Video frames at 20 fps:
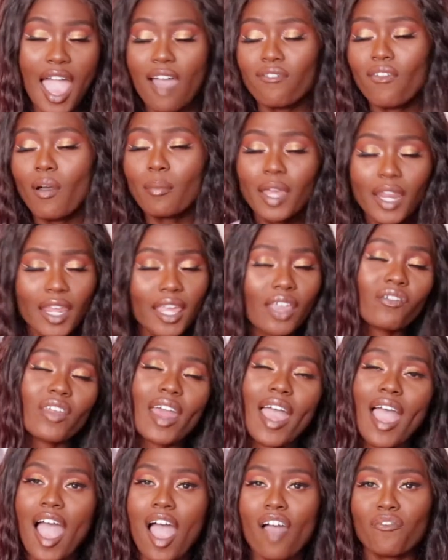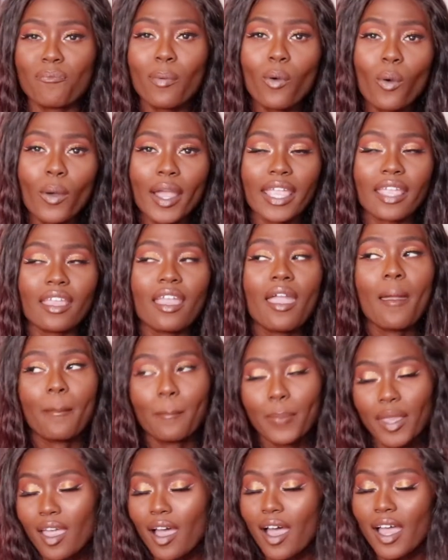I'm gonna give it a half point
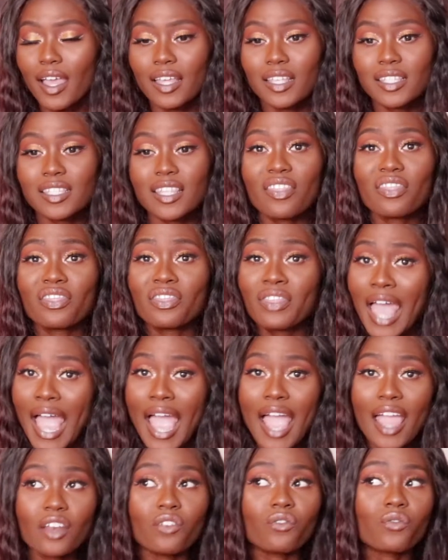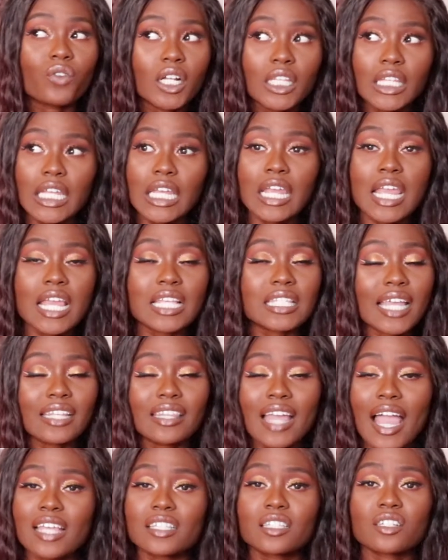because that really is like
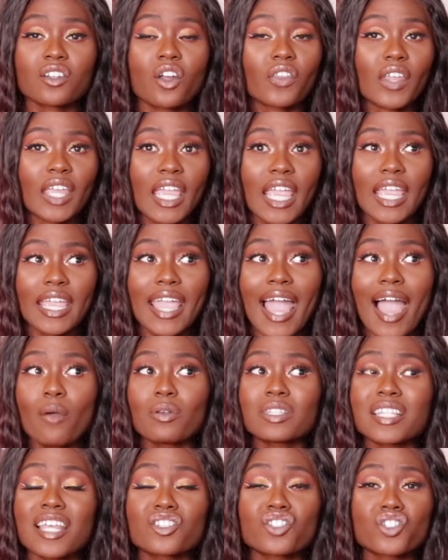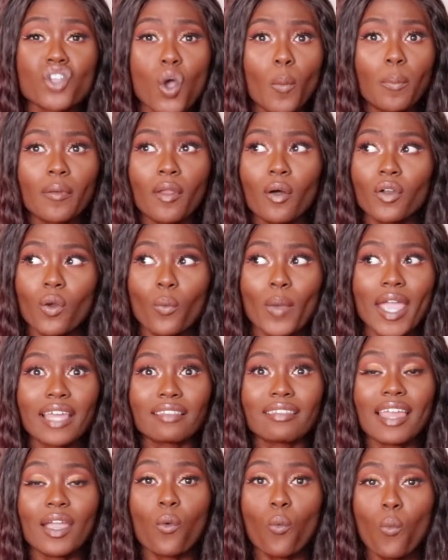the icing on the cake. I was like so blown away.
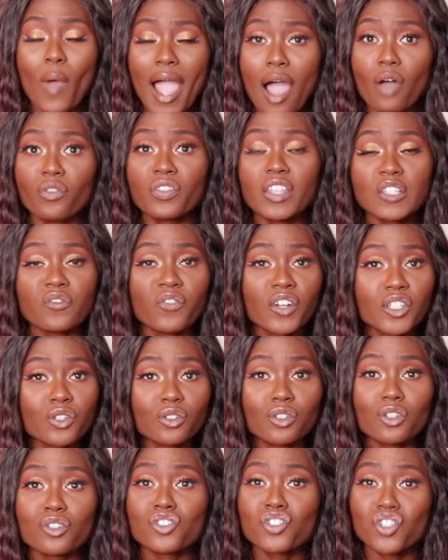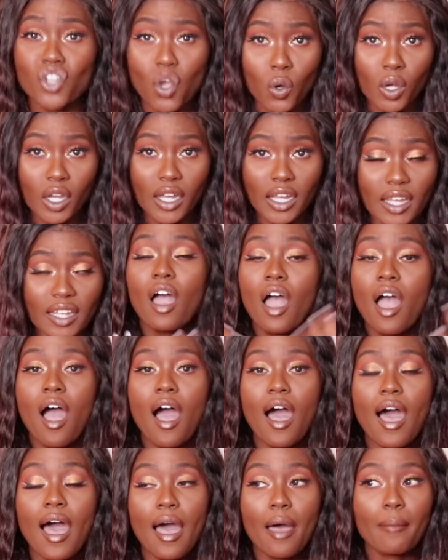Like, wow, this frontal looks so good.
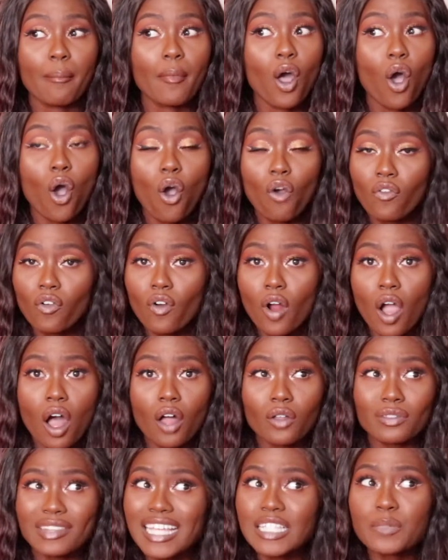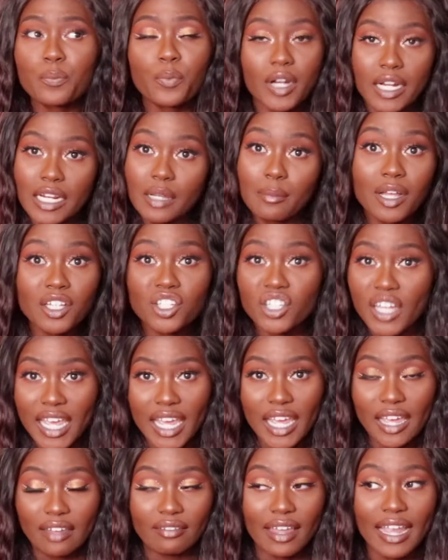Overall, that's pretty much
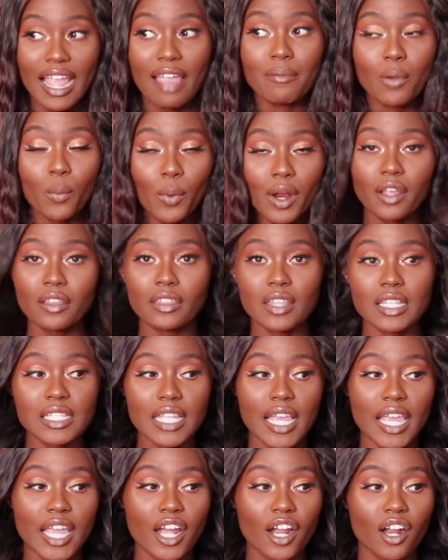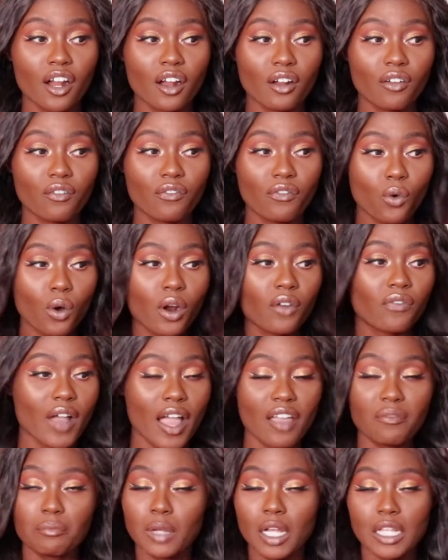it. Like, I've been wearing this hair for
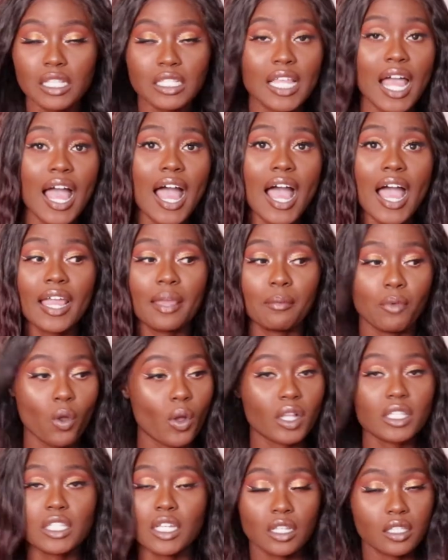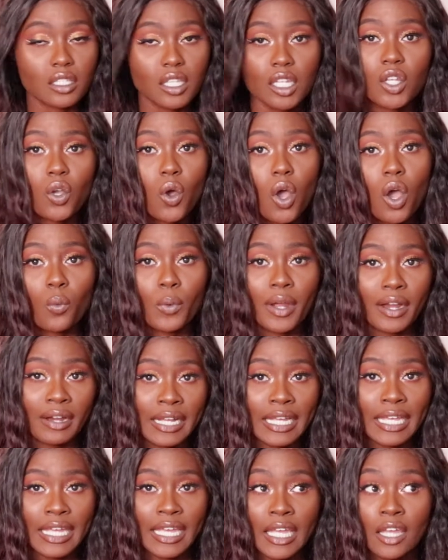5 months. I am going to continue on
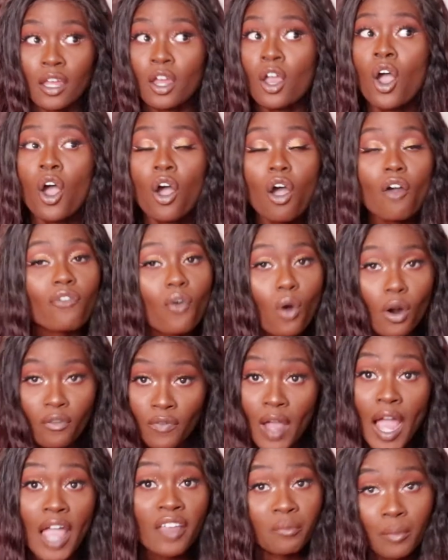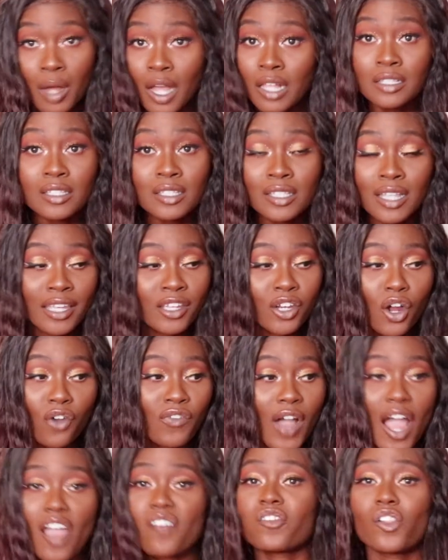wearing it for 5 months.
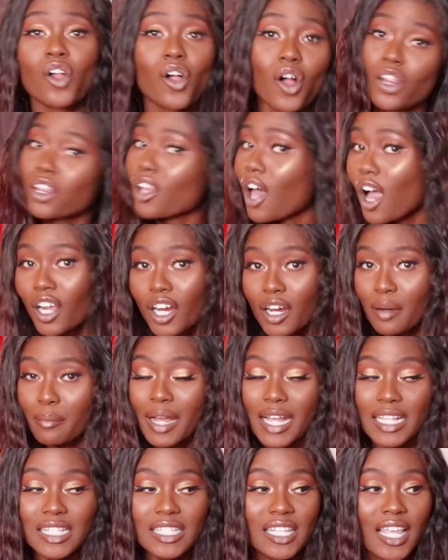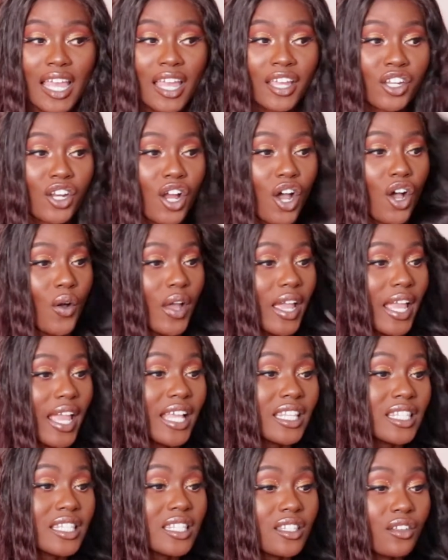5 longer months.
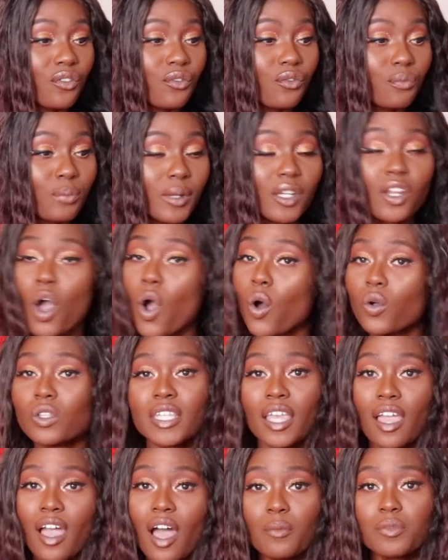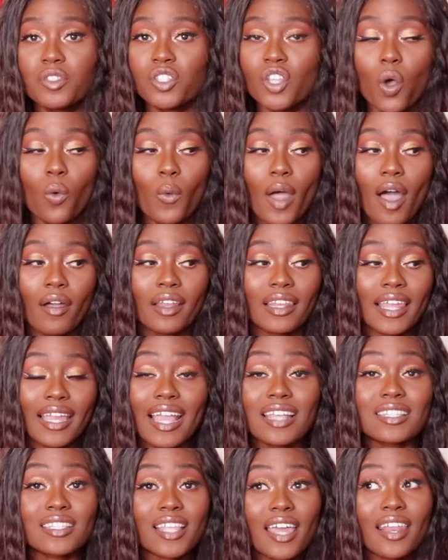It's been holding up so well. And like
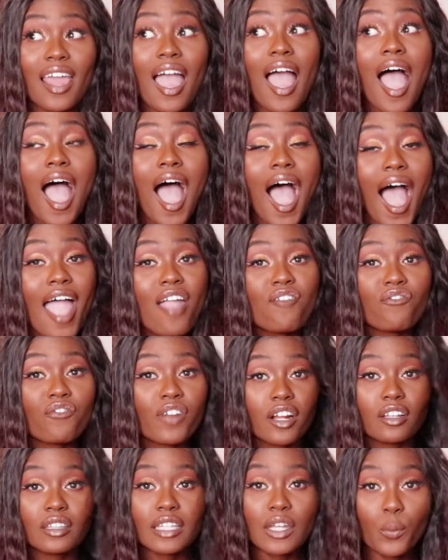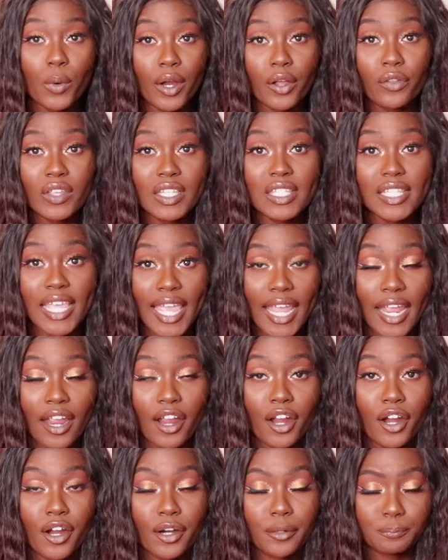I said, I rarely wear this
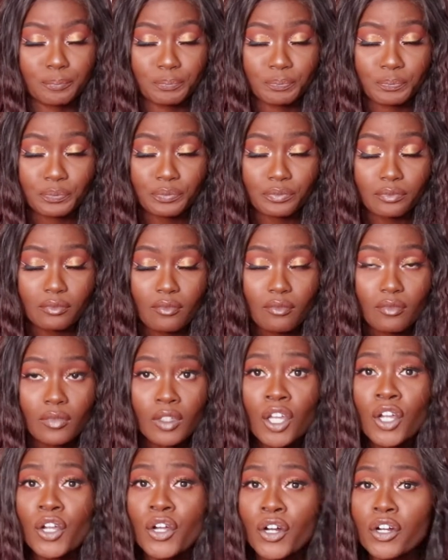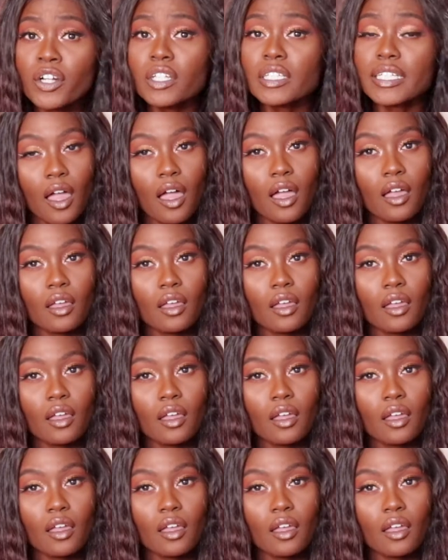hair curly.